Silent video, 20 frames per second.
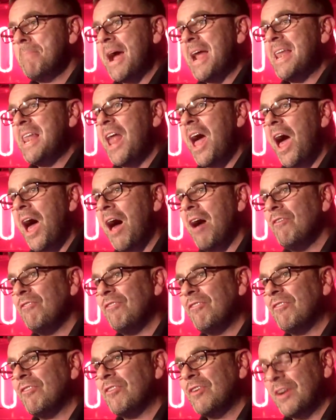"My
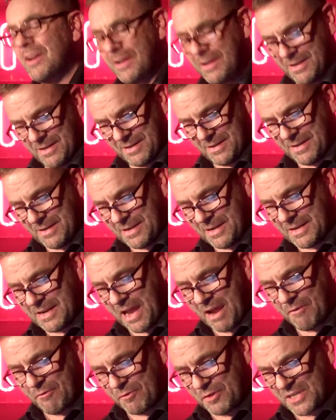love,"
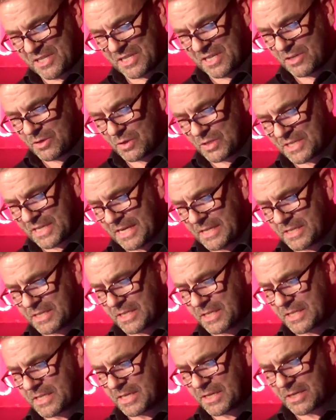in every single
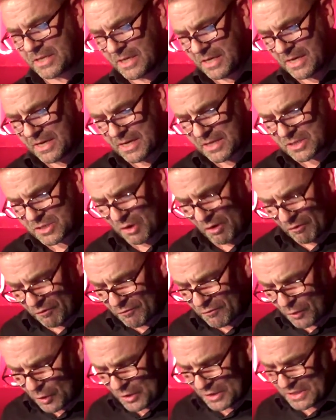sentence in a
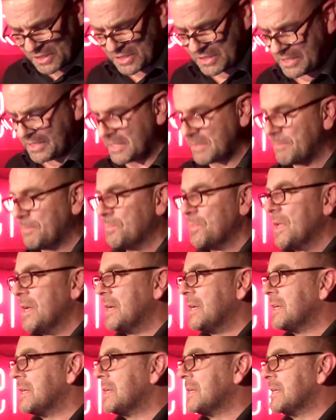soft voice that
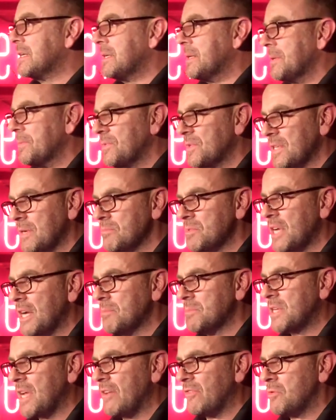
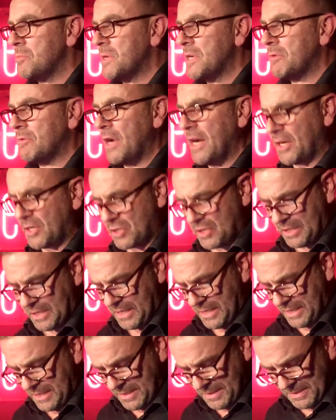sometimes gave him an erection.